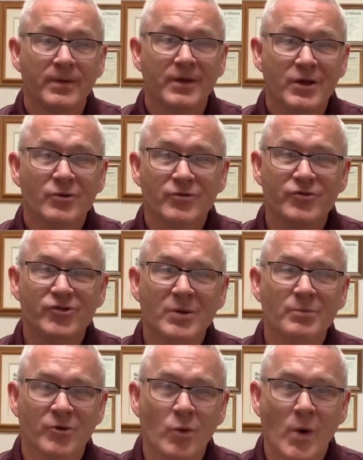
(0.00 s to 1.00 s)
Here's
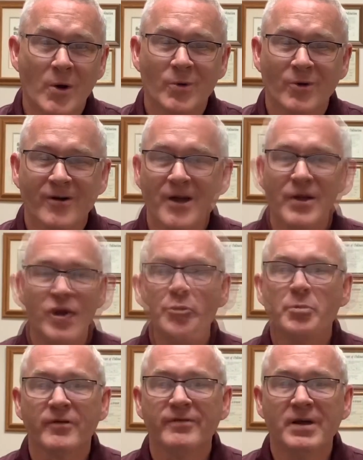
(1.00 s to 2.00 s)
Jim's quote, all right? You
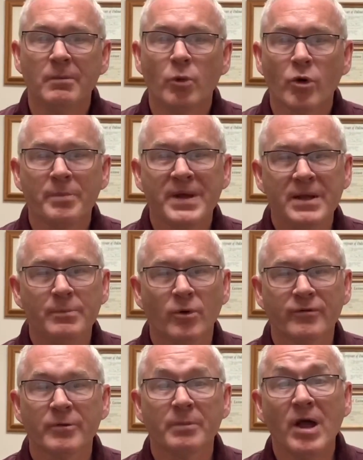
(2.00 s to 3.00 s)
prevent more people
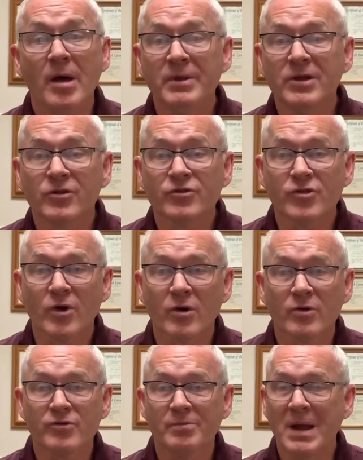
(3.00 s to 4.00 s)
from coming to
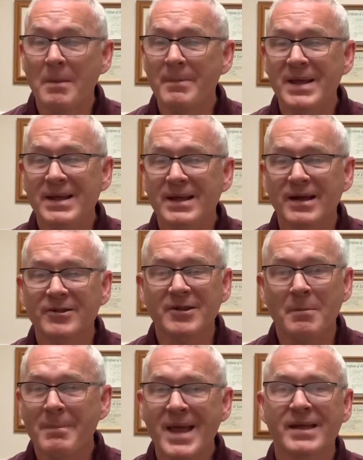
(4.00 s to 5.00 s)
church by being a
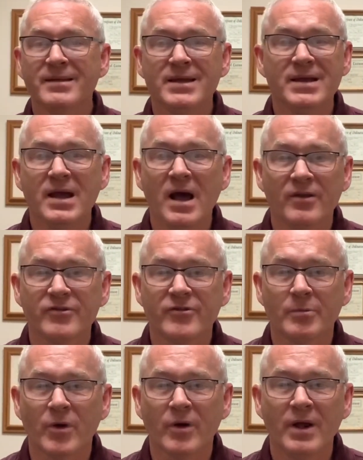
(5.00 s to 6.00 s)
demanding
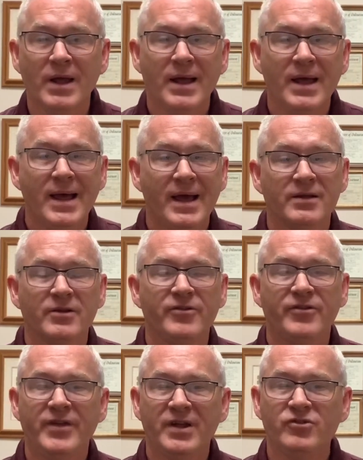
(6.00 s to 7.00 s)
customer and a
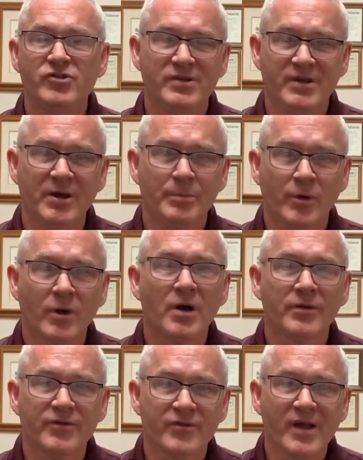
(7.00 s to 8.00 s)
stingy tipper
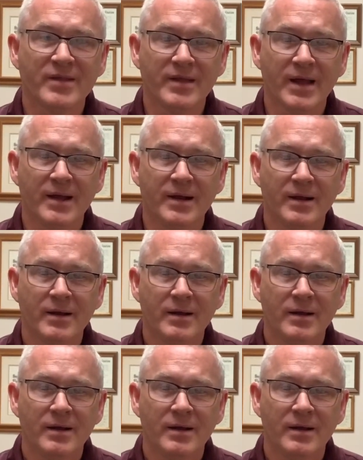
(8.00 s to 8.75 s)
on Sunday